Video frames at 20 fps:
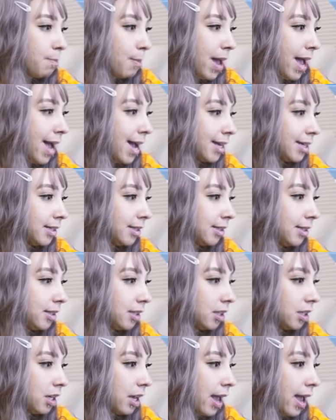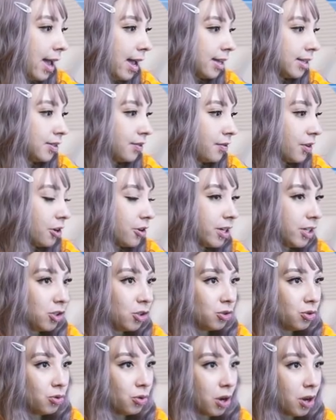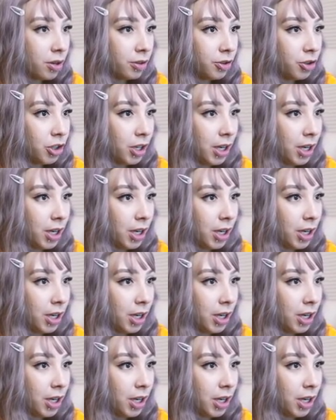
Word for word: Max has very strong